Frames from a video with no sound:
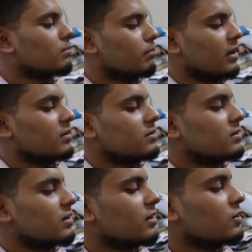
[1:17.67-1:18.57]

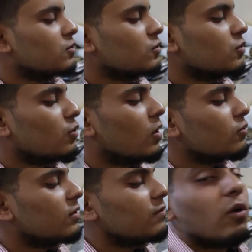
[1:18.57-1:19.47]
medicines and he used to throw
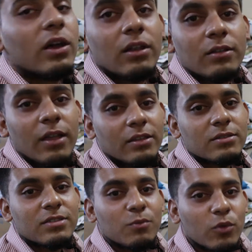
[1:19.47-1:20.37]
out the foil, and
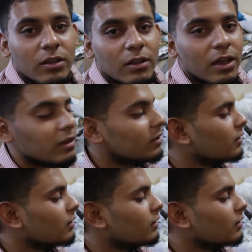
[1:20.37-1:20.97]
somewhere I